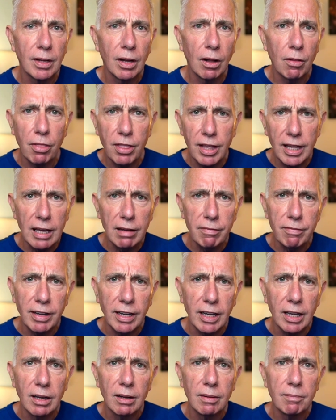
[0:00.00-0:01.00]
On
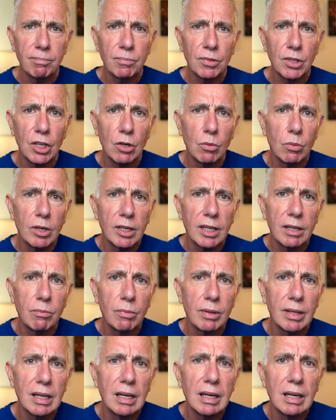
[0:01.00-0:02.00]
Thinkific, you're working
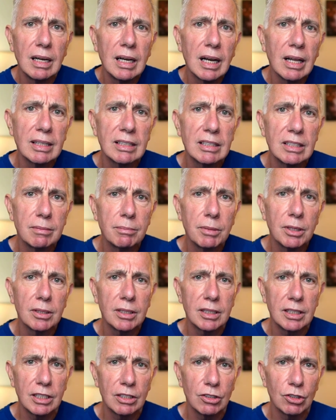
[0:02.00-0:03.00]
with lighter
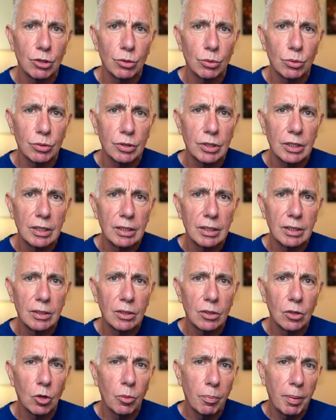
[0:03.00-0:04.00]
marketing tools
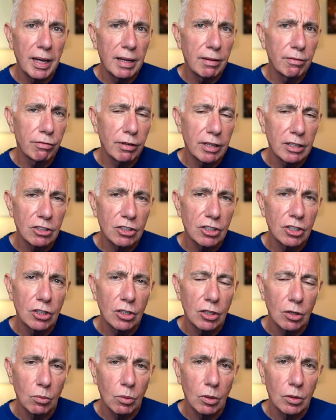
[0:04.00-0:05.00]
or paying for
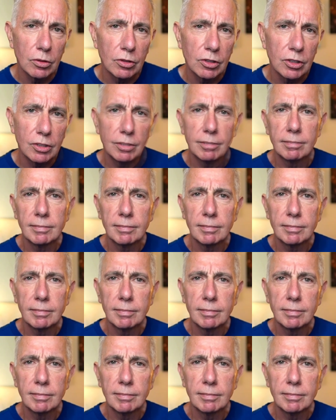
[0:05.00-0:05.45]
external ones.